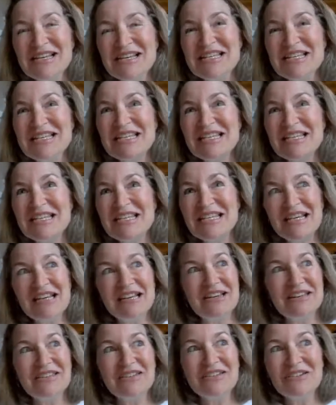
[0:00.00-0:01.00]

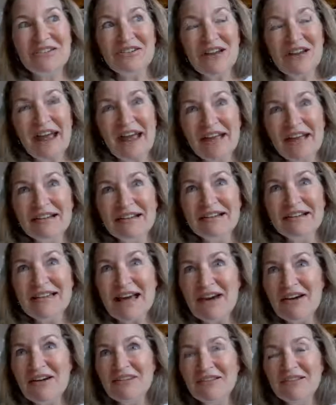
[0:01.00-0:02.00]
stick their hand
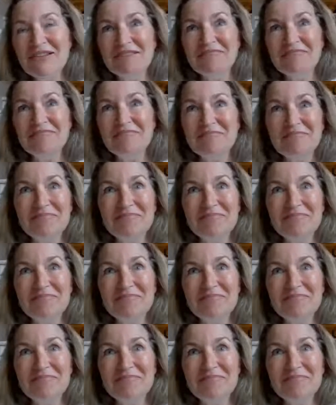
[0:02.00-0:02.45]
out and